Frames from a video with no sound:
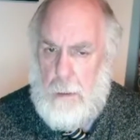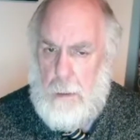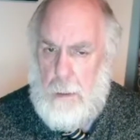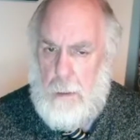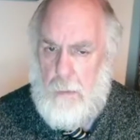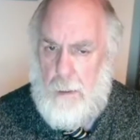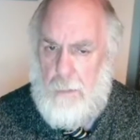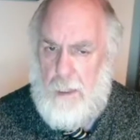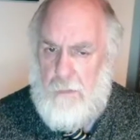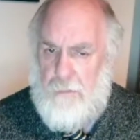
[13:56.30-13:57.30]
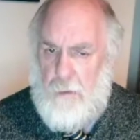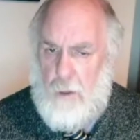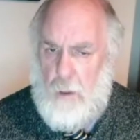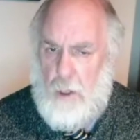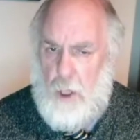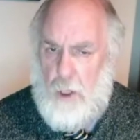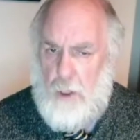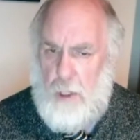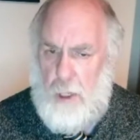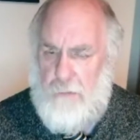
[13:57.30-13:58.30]
and we are mindful, O
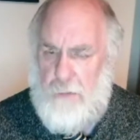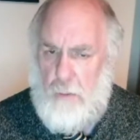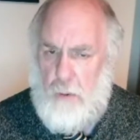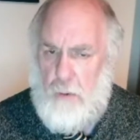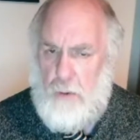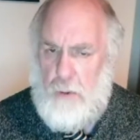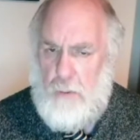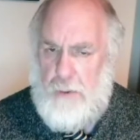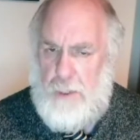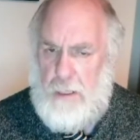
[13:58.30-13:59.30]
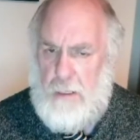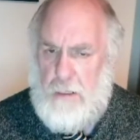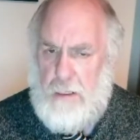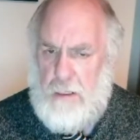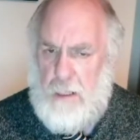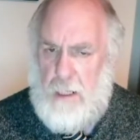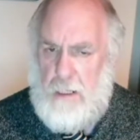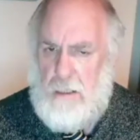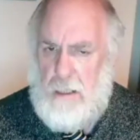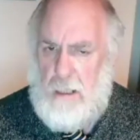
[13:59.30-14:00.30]
God, of a mood within
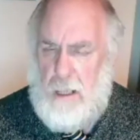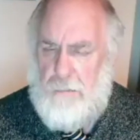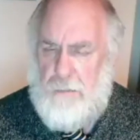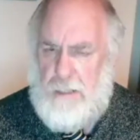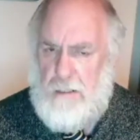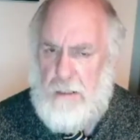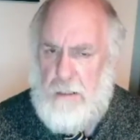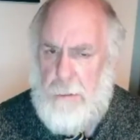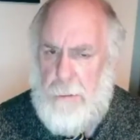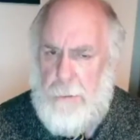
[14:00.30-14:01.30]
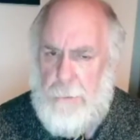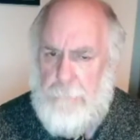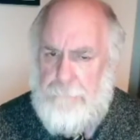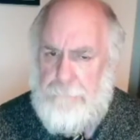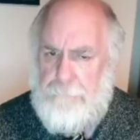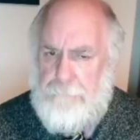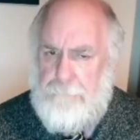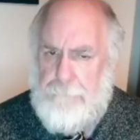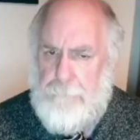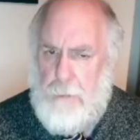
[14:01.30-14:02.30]
society at present
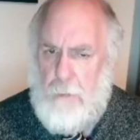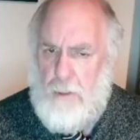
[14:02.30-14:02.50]
which